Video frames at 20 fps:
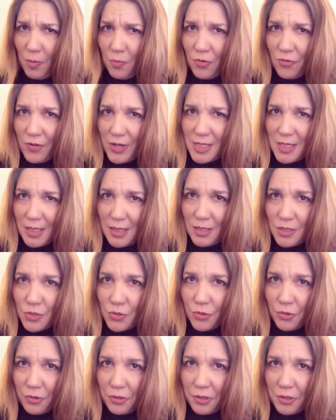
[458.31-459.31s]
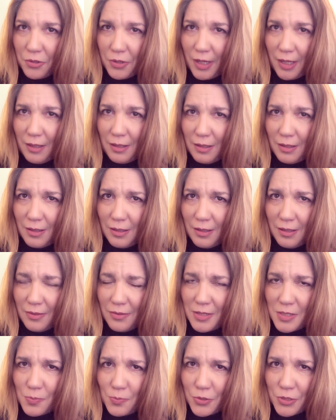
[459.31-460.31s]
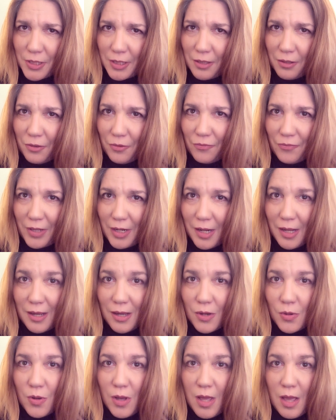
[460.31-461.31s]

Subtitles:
if I said this earlier in this particular video,